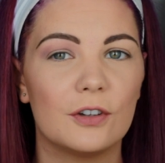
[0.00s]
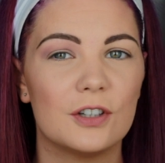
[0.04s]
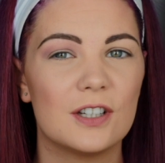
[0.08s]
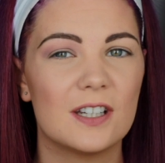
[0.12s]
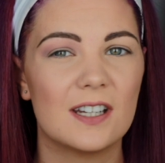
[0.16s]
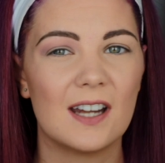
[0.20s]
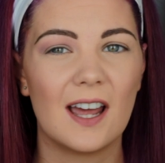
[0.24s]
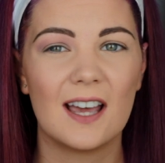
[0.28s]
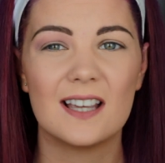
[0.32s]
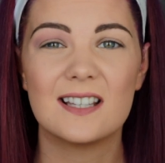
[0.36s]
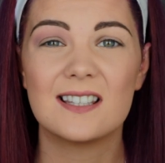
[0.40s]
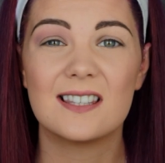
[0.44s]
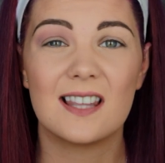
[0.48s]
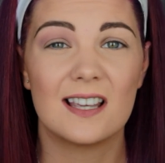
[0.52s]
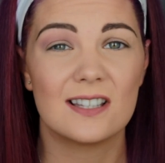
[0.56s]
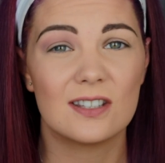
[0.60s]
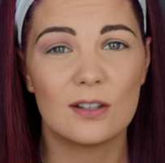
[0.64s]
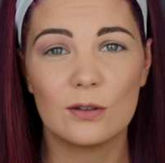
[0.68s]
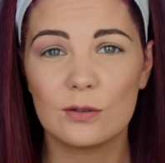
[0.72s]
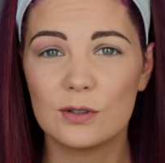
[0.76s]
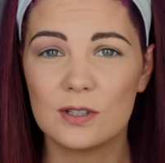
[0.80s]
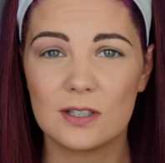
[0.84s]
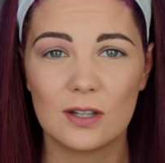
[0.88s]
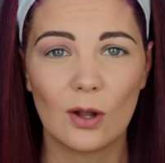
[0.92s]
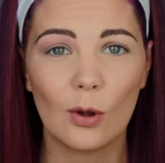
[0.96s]
hooded eyes, this
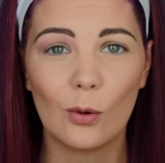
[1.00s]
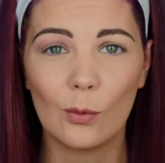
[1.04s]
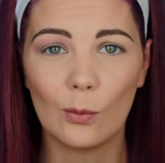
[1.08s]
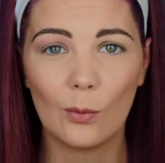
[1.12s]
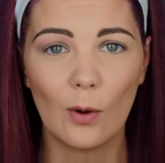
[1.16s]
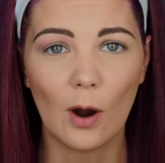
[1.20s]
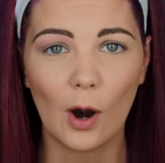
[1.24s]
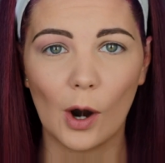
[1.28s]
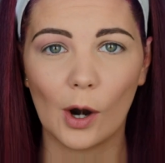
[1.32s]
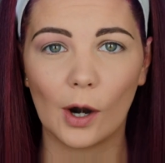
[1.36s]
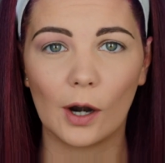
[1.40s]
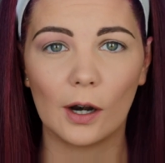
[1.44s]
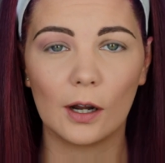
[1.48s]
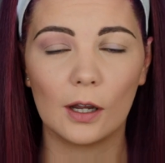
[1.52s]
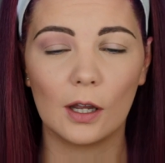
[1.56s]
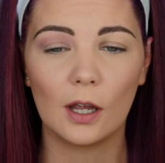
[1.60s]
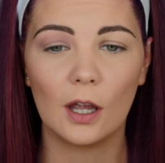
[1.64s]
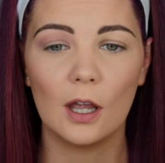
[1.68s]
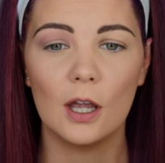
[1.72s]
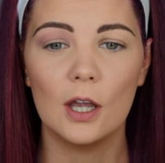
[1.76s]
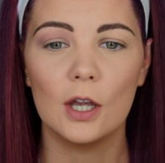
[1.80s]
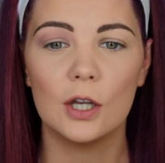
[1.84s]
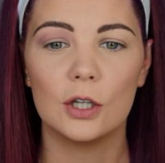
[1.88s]
will still work.